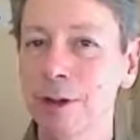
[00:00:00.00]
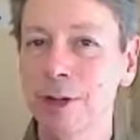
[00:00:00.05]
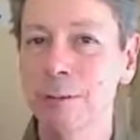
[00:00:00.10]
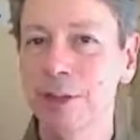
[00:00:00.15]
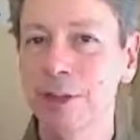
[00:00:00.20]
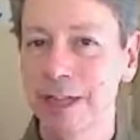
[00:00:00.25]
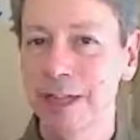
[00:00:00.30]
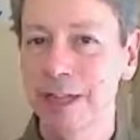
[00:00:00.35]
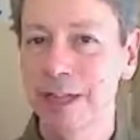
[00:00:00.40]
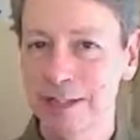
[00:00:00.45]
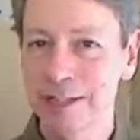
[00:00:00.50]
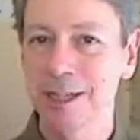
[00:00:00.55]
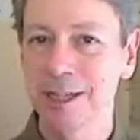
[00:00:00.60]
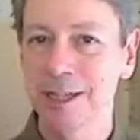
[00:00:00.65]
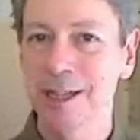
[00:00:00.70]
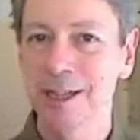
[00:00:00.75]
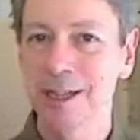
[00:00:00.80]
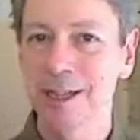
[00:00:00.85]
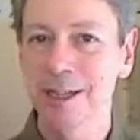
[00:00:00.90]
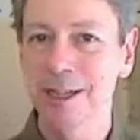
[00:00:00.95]
but that
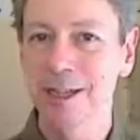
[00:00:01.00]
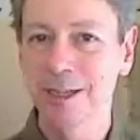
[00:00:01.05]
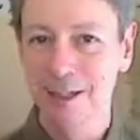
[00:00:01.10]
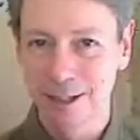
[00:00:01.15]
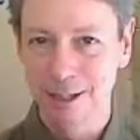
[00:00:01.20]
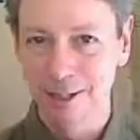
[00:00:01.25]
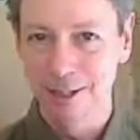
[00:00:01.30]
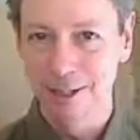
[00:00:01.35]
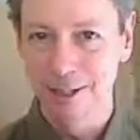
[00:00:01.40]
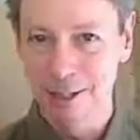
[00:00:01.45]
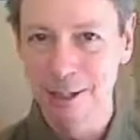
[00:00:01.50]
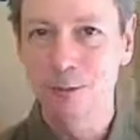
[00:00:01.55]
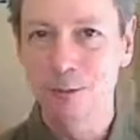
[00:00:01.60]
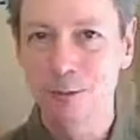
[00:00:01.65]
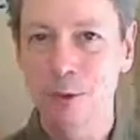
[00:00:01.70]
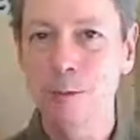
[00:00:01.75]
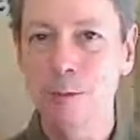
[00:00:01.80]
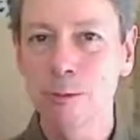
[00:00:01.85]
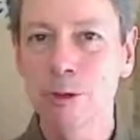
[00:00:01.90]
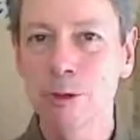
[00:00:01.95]
said, in, in this
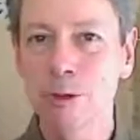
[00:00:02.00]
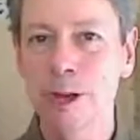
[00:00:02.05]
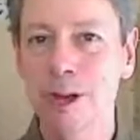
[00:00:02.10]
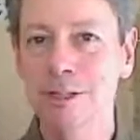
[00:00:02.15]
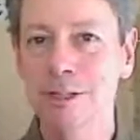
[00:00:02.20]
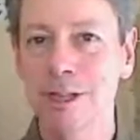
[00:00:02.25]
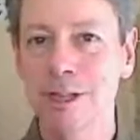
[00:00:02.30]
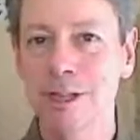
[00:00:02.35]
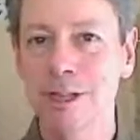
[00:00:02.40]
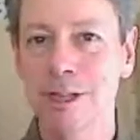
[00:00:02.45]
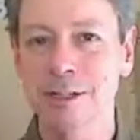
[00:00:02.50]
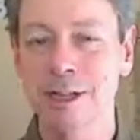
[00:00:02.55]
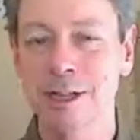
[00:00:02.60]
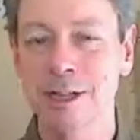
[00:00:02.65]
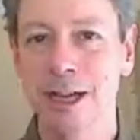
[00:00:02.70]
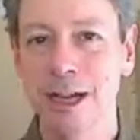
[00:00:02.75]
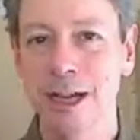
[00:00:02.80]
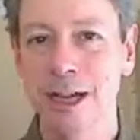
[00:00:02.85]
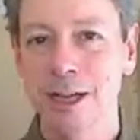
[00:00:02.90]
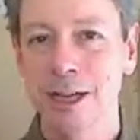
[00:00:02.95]
informal context,
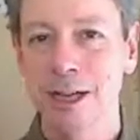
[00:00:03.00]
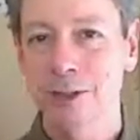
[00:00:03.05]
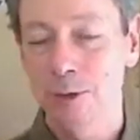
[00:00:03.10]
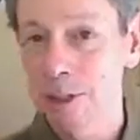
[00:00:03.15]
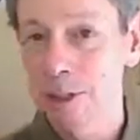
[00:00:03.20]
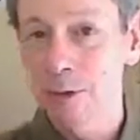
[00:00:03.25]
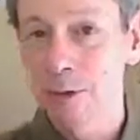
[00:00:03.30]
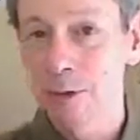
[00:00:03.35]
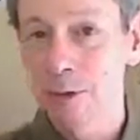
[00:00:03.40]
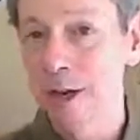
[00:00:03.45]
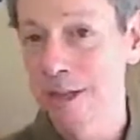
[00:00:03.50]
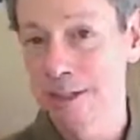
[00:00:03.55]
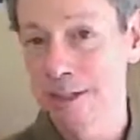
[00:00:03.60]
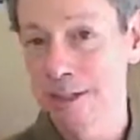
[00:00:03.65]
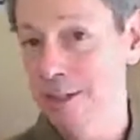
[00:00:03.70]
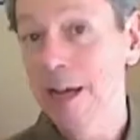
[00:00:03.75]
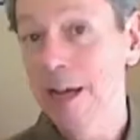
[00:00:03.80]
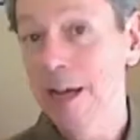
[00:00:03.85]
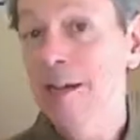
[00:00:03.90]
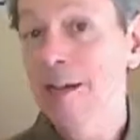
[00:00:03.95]
it's really quite
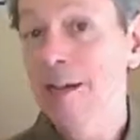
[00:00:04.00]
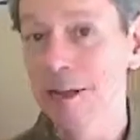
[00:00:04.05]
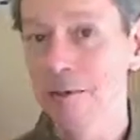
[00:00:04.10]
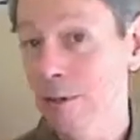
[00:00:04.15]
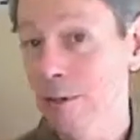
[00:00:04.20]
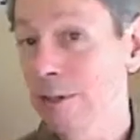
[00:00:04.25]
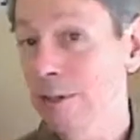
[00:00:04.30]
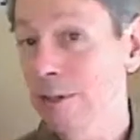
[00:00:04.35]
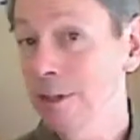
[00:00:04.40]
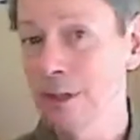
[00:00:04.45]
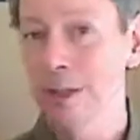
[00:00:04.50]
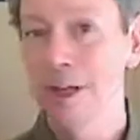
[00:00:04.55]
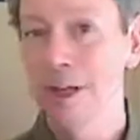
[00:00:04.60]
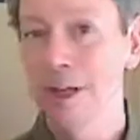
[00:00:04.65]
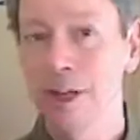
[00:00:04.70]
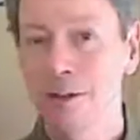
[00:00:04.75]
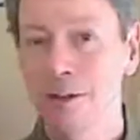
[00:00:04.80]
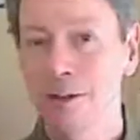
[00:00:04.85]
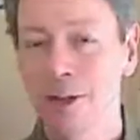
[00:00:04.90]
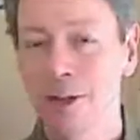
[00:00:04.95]
exciting, really,
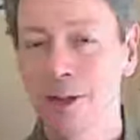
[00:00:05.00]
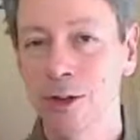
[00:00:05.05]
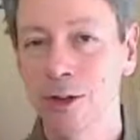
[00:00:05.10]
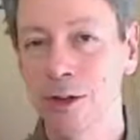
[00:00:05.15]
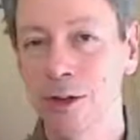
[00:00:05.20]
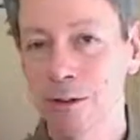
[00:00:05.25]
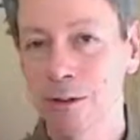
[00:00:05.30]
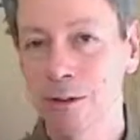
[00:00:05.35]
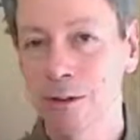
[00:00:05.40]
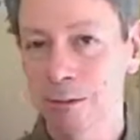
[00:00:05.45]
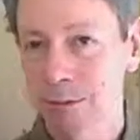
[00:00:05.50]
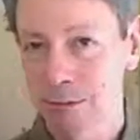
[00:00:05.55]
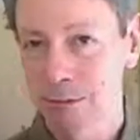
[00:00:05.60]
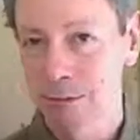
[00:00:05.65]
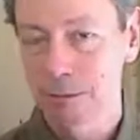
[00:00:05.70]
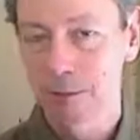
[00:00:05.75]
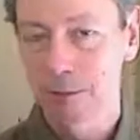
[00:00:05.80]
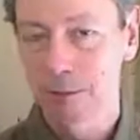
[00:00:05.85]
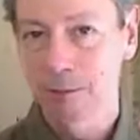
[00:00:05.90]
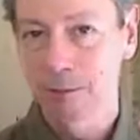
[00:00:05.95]
that your
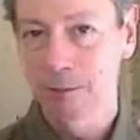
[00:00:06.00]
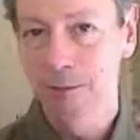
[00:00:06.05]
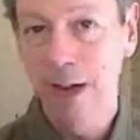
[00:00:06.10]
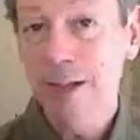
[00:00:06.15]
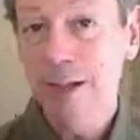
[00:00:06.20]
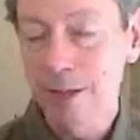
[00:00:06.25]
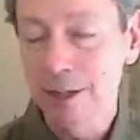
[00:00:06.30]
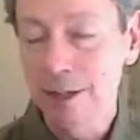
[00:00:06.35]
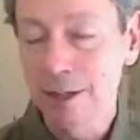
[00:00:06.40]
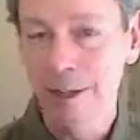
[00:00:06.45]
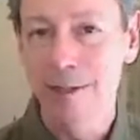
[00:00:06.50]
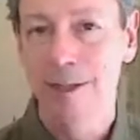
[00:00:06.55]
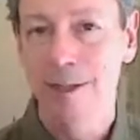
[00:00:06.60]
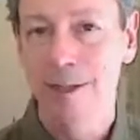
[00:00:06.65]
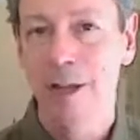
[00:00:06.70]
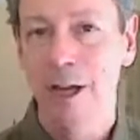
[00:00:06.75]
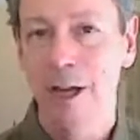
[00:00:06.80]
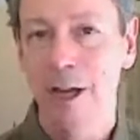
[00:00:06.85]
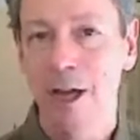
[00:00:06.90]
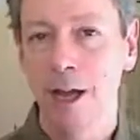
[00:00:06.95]
findings,
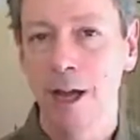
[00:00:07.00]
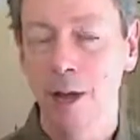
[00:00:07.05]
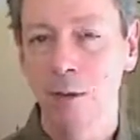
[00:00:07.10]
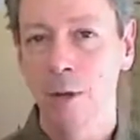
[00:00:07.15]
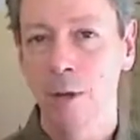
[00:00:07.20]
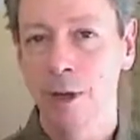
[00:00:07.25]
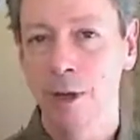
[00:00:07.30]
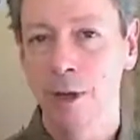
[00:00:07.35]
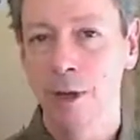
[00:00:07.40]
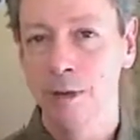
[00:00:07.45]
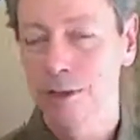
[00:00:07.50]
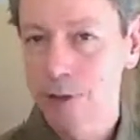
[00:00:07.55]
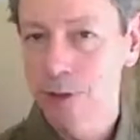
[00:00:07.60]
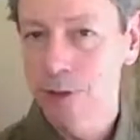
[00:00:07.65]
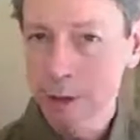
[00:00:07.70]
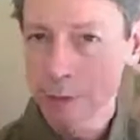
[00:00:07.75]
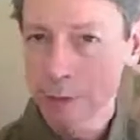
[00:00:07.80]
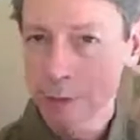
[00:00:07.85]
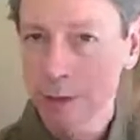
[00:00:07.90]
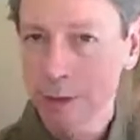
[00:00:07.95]
uh, whether it's in
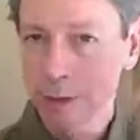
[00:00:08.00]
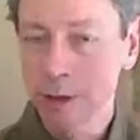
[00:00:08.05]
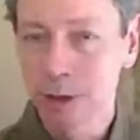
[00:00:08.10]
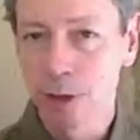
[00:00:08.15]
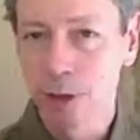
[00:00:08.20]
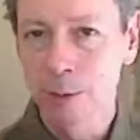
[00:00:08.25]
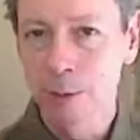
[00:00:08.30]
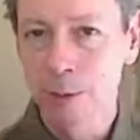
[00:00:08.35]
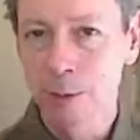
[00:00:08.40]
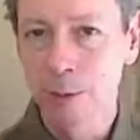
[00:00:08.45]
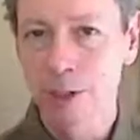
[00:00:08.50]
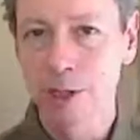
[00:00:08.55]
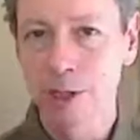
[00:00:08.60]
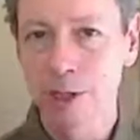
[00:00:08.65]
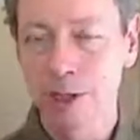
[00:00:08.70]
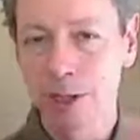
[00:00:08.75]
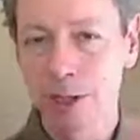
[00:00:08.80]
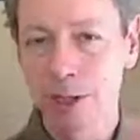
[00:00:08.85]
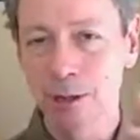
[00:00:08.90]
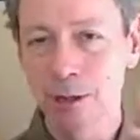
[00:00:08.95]
terms of
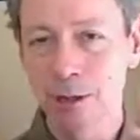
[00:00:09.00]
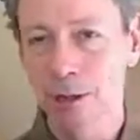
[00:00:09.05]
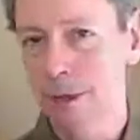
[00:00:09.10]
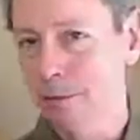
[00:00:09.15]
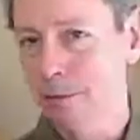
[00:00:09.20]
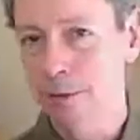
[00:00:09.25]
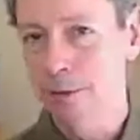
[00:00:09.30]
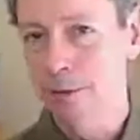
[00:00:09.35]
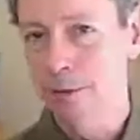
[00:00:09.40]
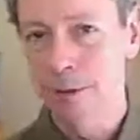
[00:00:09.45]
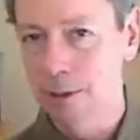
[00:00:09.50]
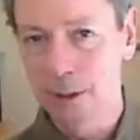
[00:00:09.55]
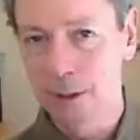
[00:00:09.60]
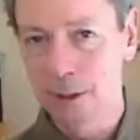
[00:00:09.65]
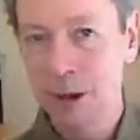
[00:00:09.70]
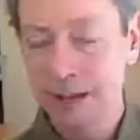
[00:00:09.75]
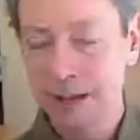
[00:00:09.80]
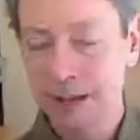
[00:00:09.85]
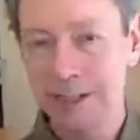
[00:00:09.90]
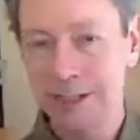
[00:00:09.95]
neuroimaging or, you know,
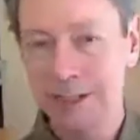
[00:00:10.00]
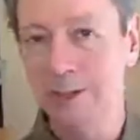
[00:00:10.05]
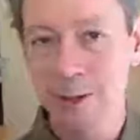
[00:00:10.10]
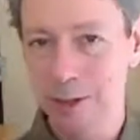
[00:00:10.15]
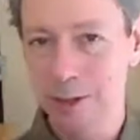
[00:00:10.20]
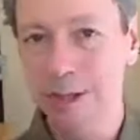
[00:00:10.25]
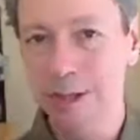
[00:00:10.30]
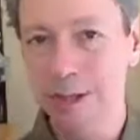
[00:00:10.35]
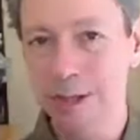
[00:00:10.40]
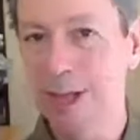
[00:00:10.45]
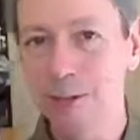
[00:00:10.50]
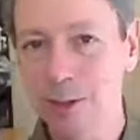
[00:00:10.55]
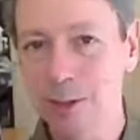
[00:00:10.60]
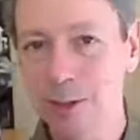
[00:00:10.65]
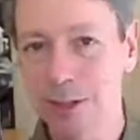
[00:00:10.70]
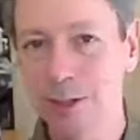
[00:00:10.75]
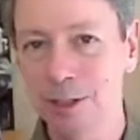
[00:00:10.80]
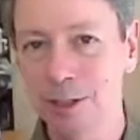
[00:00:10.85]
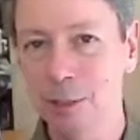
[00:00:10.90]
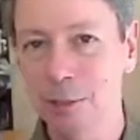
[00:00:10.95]
oxytocin levels
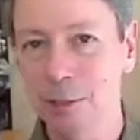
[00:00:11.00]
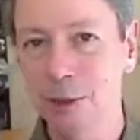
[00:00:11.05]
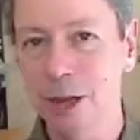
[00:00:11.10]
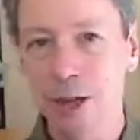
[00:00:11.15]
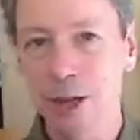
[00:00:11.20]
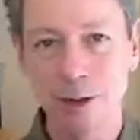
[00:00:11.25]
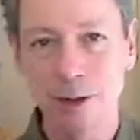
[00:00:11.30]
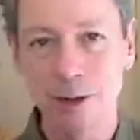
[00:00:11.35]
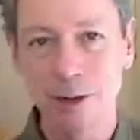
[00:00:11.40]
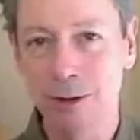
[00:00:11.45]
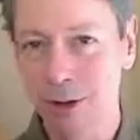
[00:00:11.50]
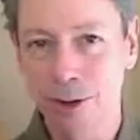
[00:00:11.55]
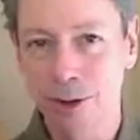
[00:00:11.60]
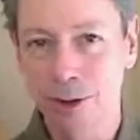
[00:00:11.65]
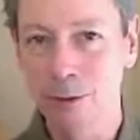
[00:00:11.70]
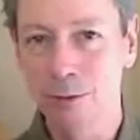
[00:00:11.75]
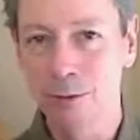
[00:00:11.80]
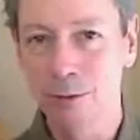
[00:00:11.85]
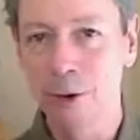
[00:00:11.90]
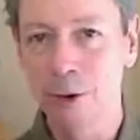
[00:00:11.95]
in the blood or
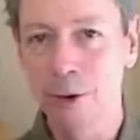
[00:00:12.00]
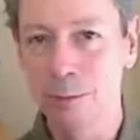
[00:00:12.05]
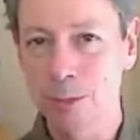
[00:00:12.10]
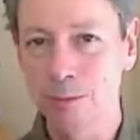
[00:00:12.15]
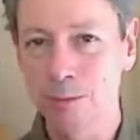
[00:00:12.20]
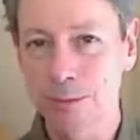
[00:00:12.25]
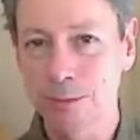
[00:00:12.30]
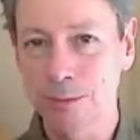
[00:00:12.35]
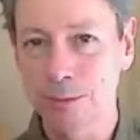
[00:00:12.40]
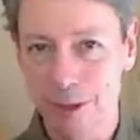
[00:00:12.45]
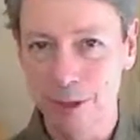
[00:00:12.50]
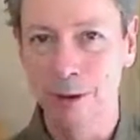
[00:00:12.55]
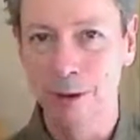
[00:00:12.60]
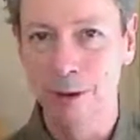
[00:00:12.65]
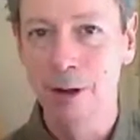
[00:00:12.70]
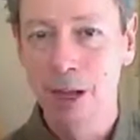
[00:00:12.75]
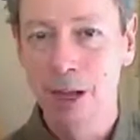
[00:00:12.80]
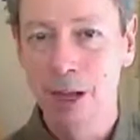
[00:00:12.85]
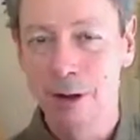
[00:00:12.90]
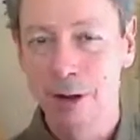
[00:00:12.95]
other forms of, you know,
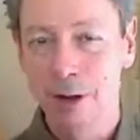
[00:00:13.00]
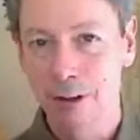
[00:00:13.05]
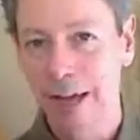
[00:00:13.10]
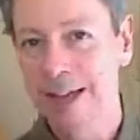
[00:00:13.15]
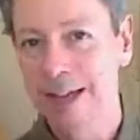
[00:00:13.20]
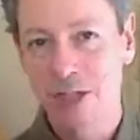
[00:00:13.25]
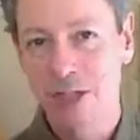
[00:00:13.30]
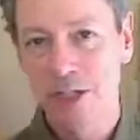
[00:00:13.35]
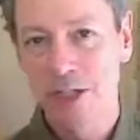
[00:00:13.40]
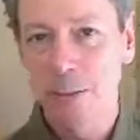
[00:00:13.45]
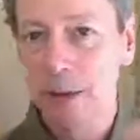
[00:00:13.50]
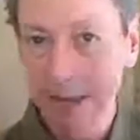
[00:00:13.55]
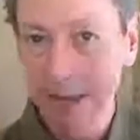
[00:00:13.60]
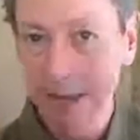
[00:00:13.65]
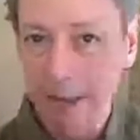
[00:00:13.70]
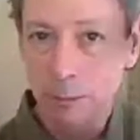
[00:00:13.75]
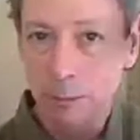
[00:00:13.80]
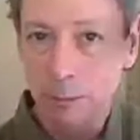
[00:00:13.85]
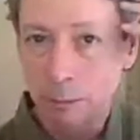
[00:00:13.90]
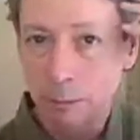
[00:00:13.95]

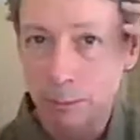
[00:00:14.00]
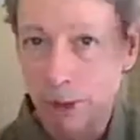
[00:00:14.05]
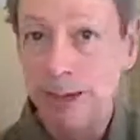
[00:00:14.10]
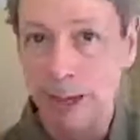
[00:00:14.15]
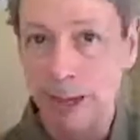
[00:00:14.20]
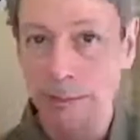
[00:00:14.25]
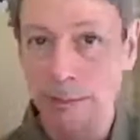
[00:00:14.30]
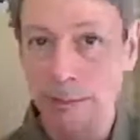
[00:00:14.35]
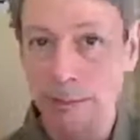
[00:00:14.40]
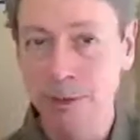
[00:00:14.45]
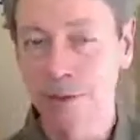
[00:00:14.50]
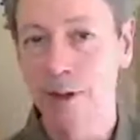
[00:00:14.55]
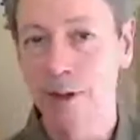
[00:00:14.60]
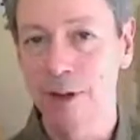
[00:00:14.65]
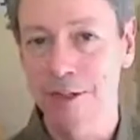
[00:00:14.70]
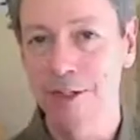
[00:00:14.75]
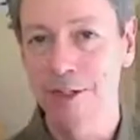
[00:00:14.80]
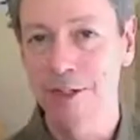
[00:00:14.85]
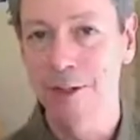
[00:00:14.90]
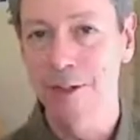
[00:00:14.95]
estimating brain levels of
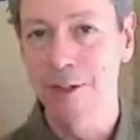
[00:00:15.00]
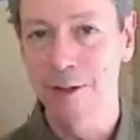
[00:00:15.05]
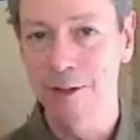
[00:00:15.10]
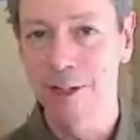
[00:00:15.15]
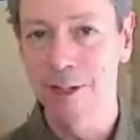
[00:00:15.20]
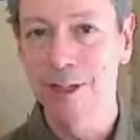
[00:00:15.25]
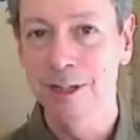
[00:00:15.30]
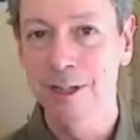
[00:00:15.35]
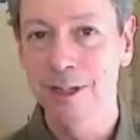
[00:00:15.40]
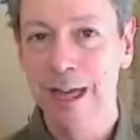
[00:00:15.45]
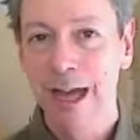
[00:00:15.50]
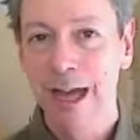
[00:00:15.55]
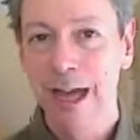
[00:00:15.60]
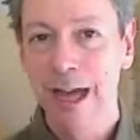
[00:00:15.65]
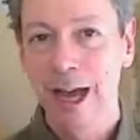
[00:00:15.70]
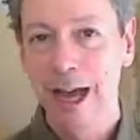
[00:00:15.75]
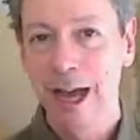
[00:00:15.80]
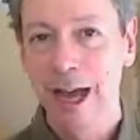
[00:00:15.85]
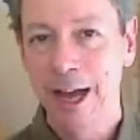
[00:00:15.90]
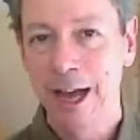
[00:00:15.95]
oxytocin,
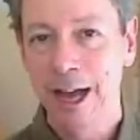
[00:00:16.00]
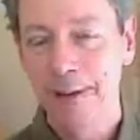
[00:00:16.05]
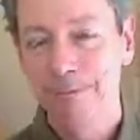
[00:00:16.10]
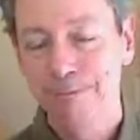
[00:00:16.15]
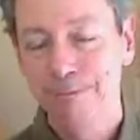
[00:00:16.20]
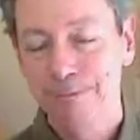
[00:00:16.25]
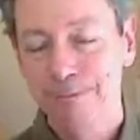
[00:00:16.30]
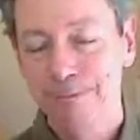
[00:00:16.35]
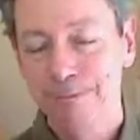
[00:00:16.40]
um,